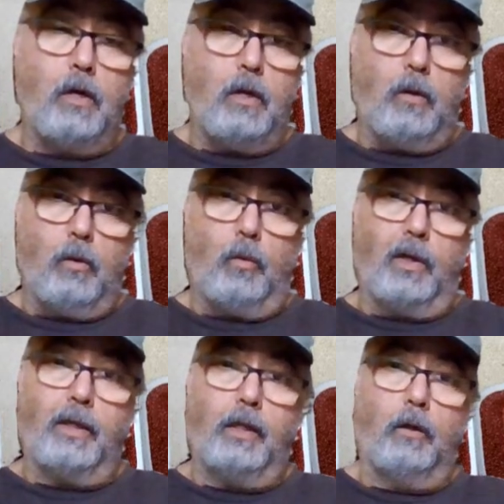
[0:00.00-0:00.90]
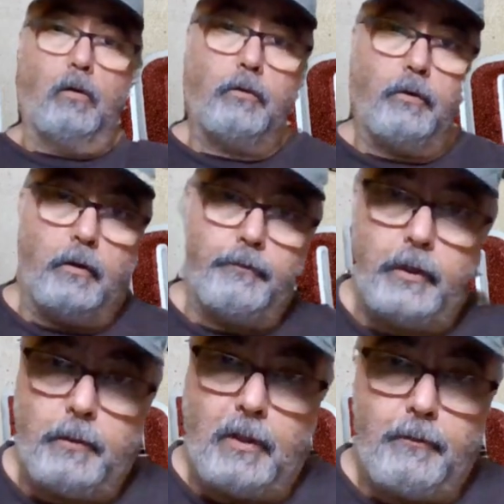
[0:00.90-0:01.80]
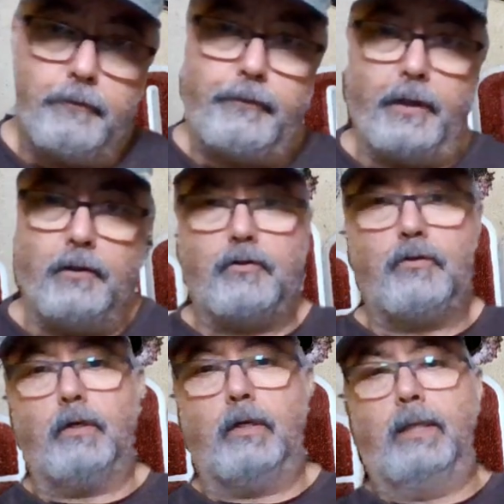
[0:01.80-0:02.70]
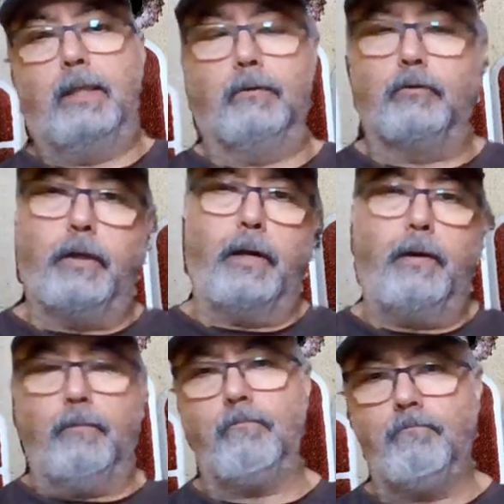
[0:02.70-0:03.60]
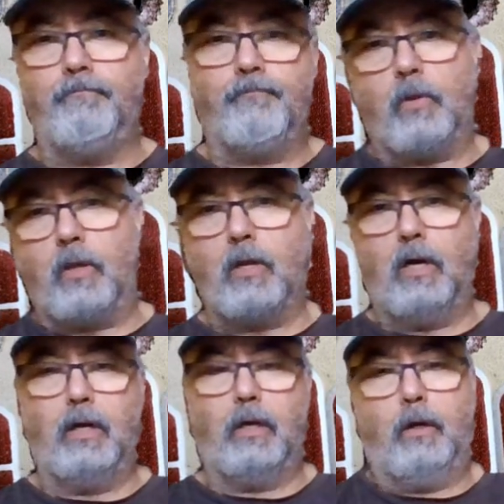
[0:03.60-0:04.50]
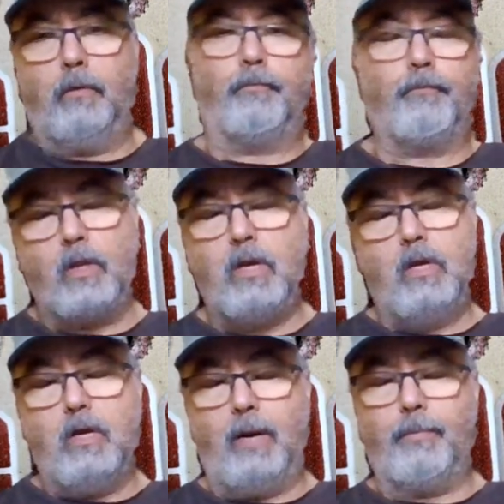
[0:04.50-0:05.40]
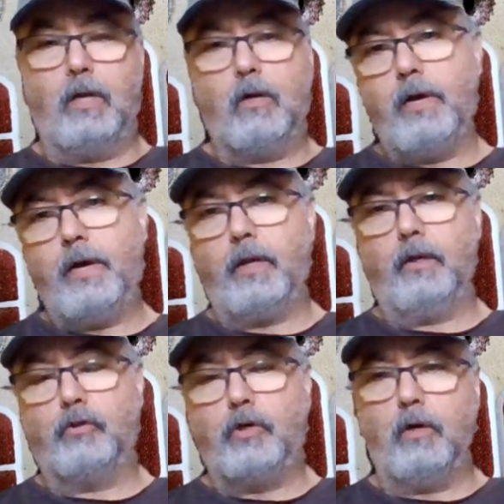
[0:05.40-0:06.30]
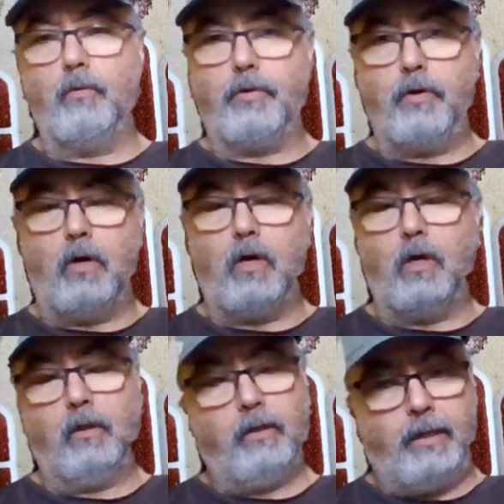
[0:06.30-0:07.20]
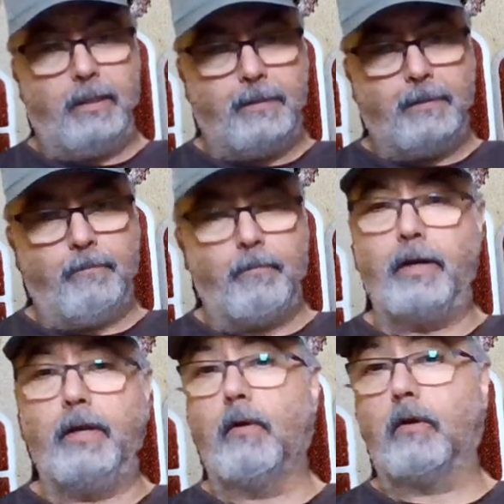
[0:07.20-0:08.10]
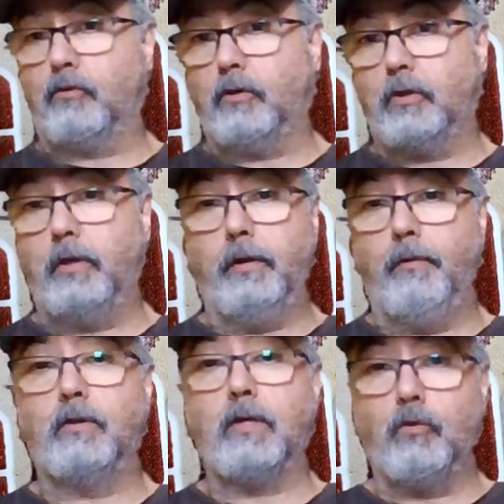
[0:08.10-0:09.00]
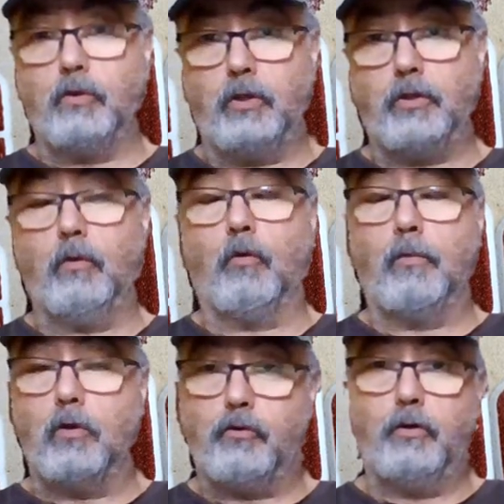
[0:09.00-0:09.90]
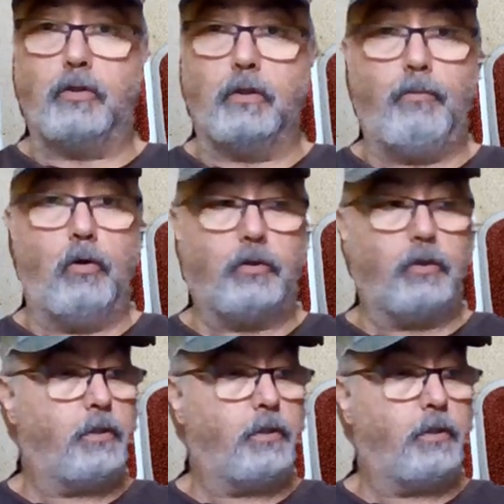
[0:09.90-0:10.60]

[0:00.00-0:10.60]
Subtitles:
Well, hello, dear freedom-loving friends. Today, I I'm gonna go ahead and share with you all my new acquisition, the newest acquisition or most recent purchase.